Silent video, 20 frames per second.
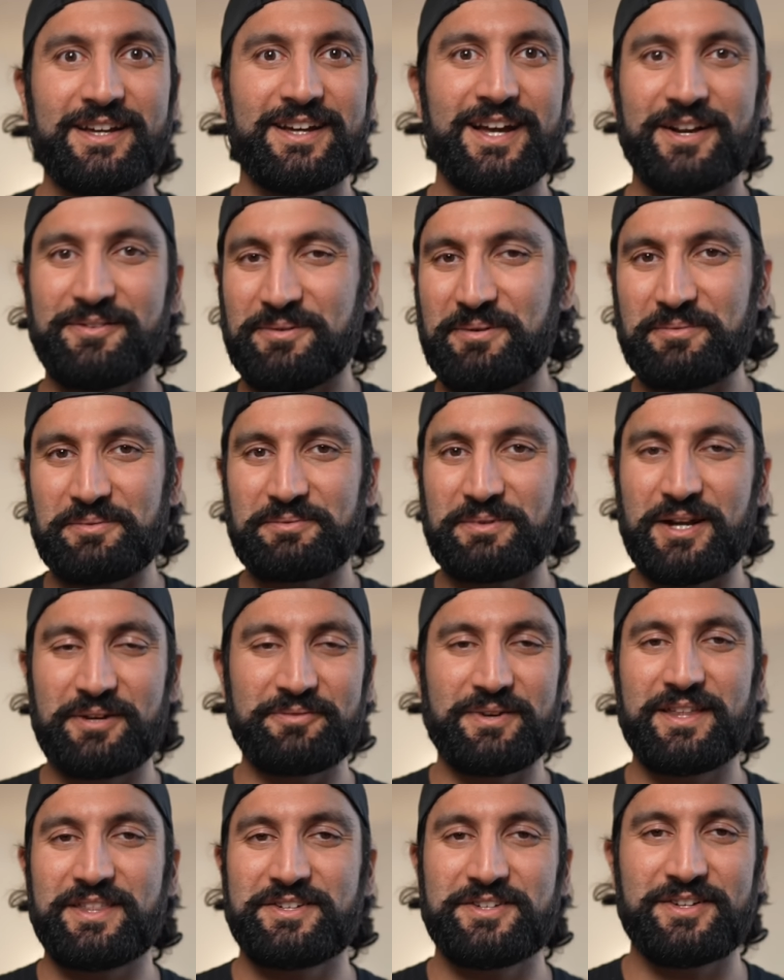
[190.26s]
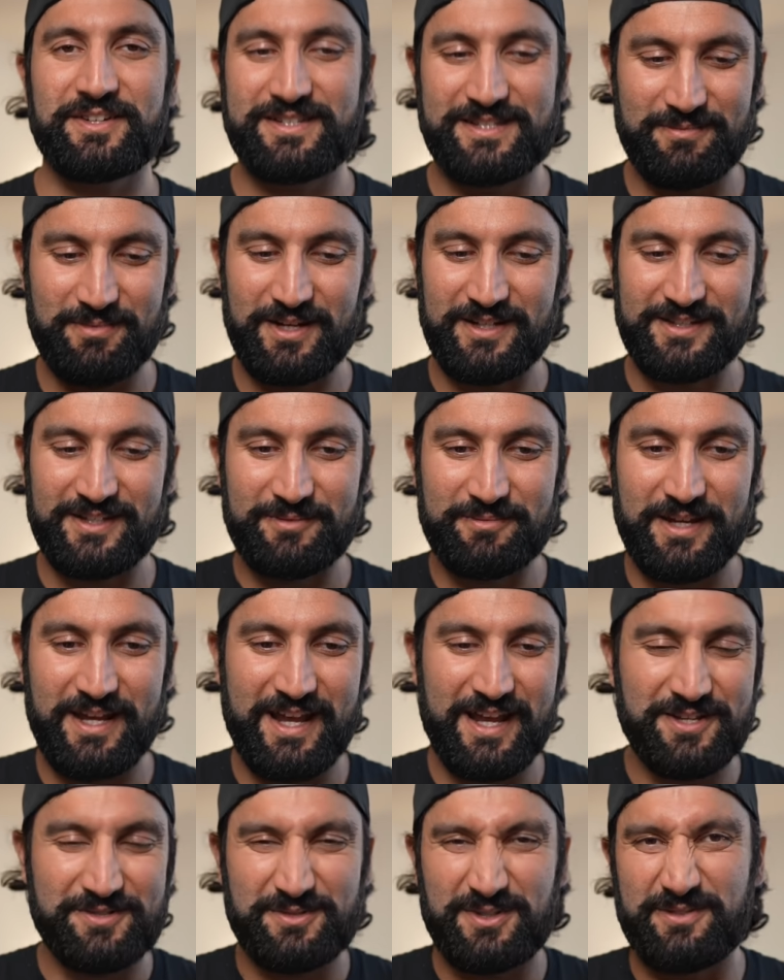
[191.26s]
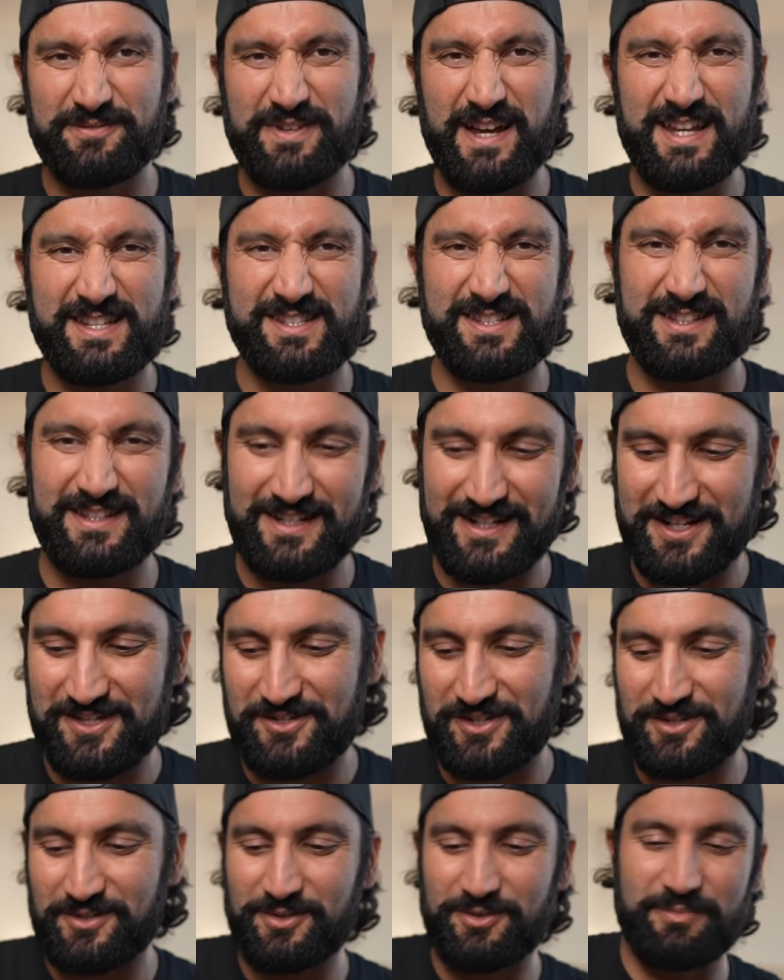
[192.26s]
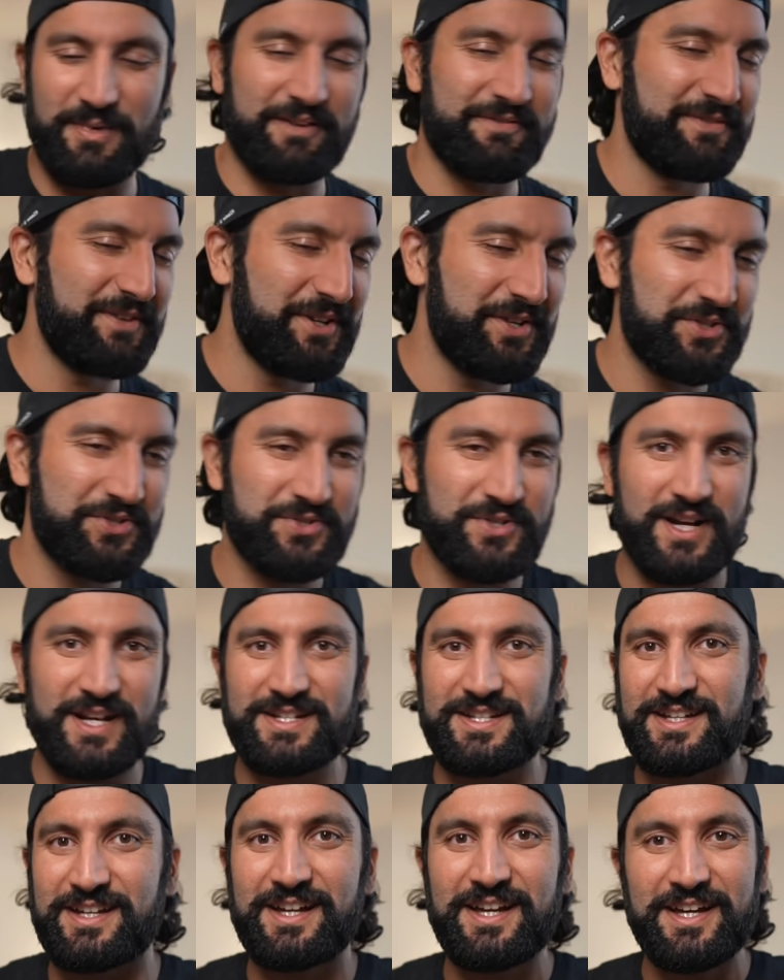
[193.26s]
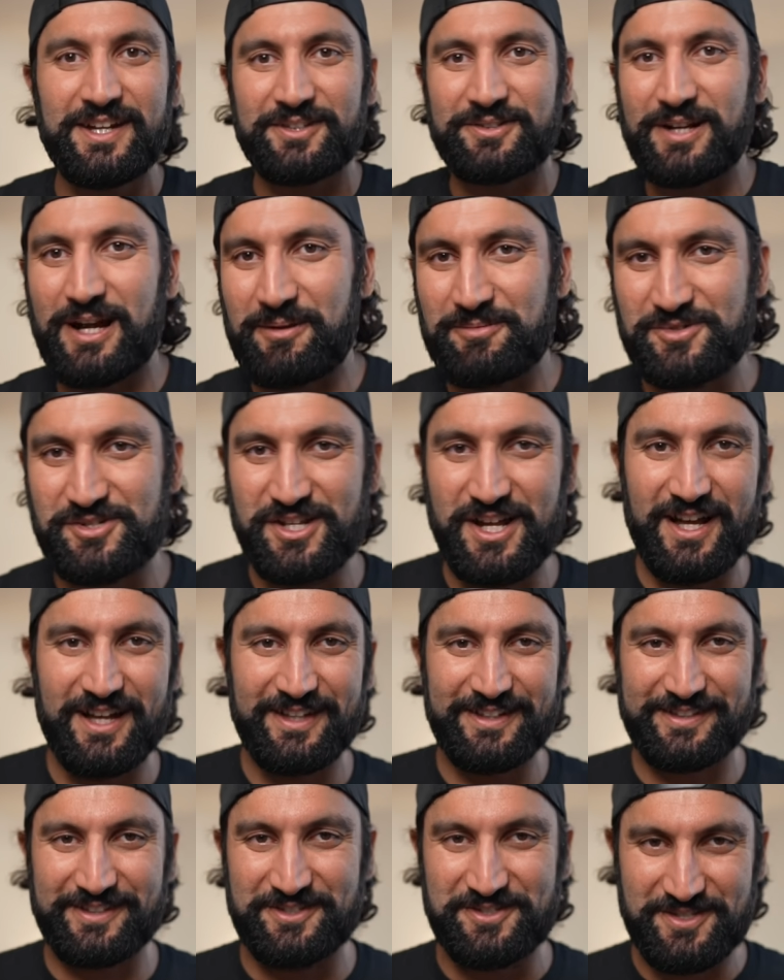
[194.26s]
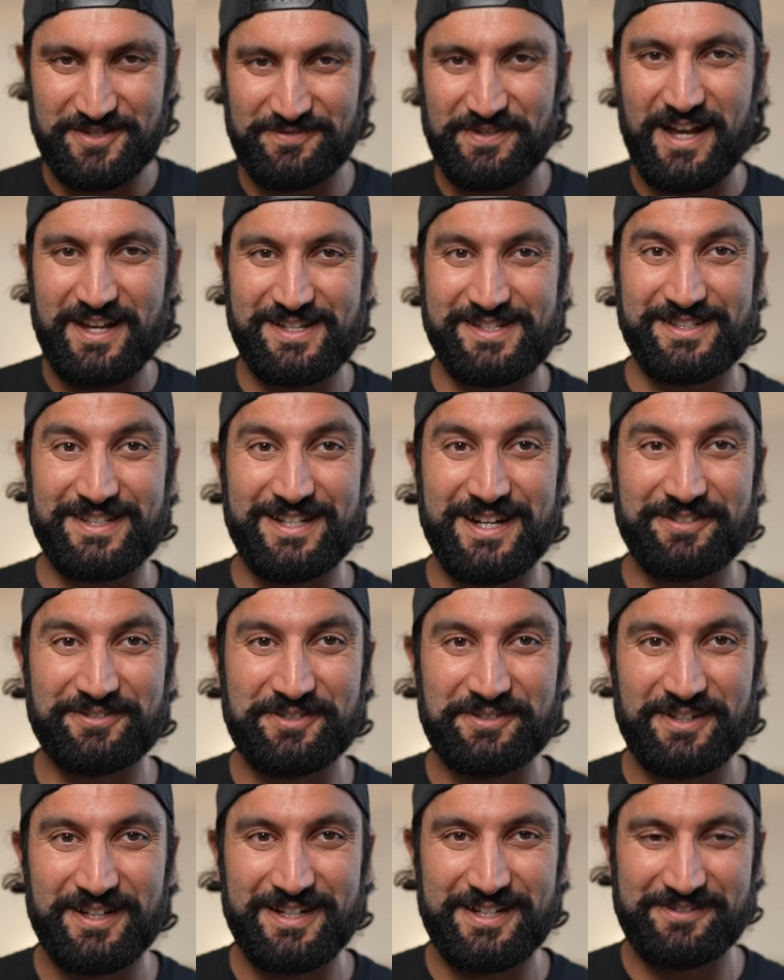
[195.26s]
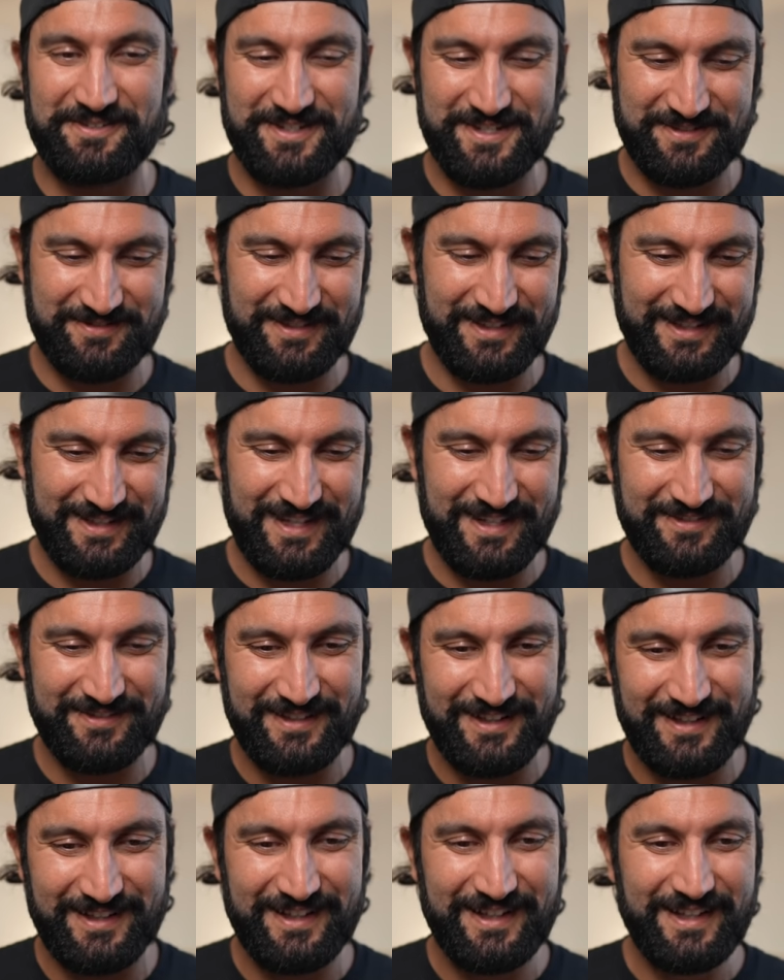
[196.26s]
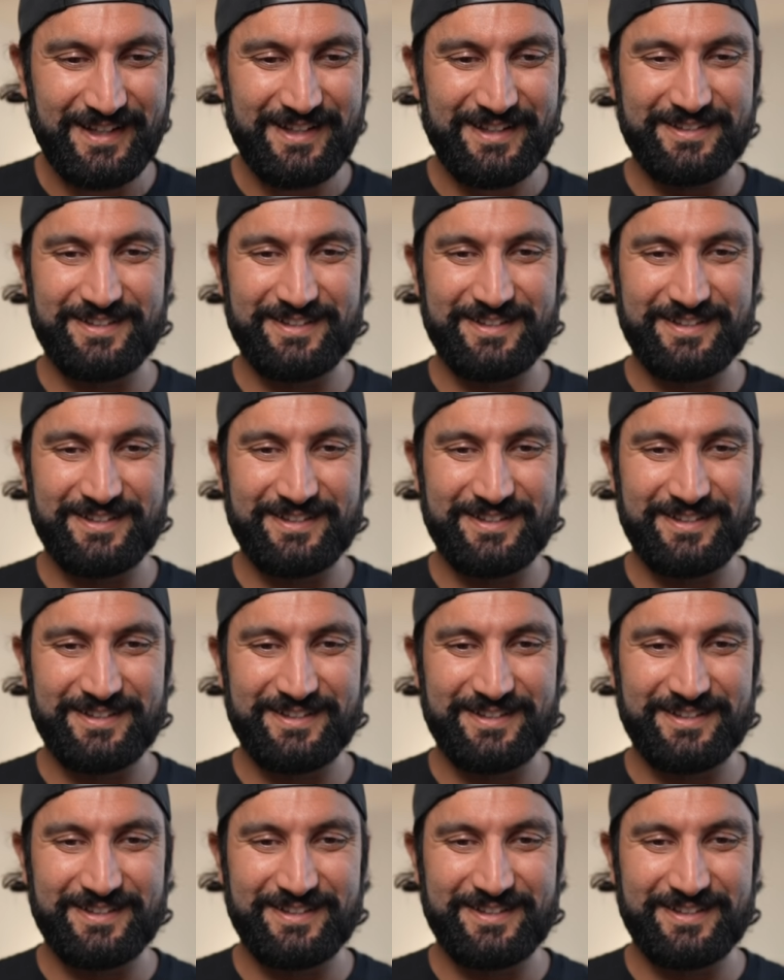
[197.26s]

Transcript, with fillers: I remember when I ran the New York City Marathon, my hands were all Vaseline-y, trying to hold my phone, trying to grab gels. There's just Vaseline everywhere, and it wasn't working that well.